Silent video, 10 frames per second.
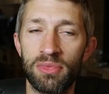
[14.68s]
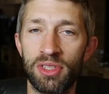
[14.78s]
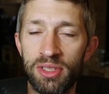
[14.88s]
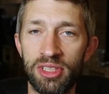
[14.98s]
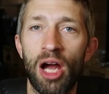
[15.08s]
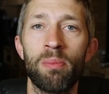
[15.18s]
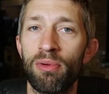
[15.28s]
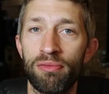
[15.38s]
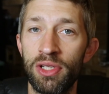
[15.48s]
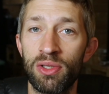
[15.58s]
the type
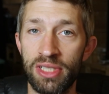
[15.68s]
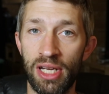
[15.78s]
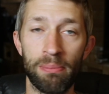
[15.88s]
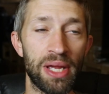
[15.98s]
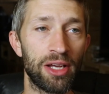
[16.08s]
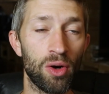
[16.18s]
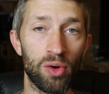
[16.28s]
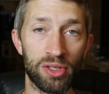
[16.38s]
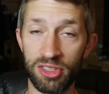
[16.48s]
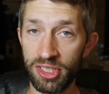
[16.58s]
of videos that I make
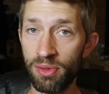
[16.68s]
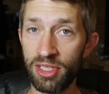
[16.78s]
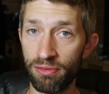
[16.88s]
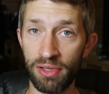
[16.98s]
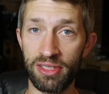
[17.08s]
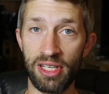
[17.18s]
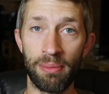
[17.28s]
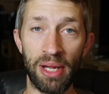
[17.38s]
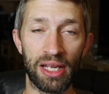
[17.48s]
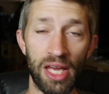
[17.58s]
or the series of videos that I
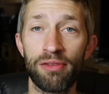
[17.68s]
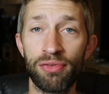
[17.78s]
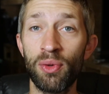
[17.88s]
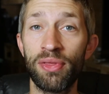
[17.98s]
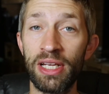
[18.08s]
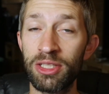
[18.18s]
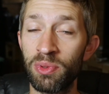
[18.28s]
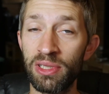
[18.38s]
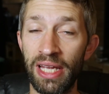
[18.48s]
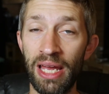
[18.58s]
make. And a few things
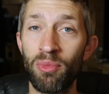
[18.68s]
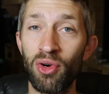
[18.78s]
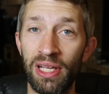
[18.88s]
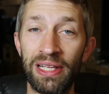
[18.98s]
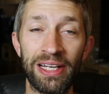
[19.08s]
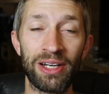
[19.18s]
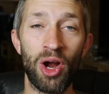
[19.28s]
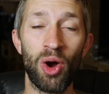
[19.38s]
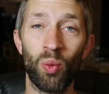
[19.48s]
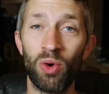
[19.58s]
will get more clear
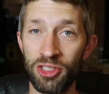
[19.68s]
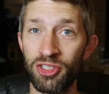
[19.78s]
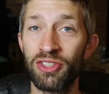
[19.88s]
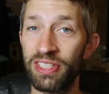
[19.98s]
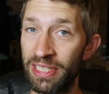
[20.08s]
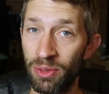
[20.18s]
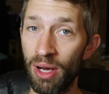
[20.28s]
once you see the